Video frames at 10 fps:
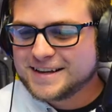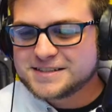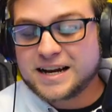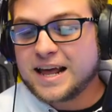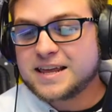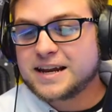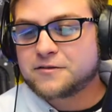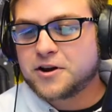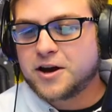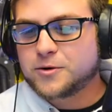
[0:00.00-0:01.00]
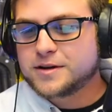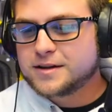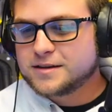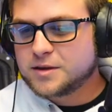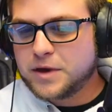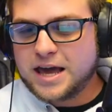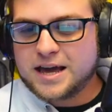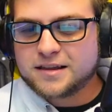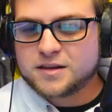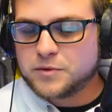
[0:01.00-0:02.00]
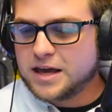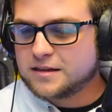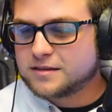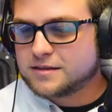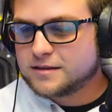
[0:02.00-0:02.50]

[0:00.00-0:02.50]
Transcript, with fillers: Today, you never know. The man, the myth.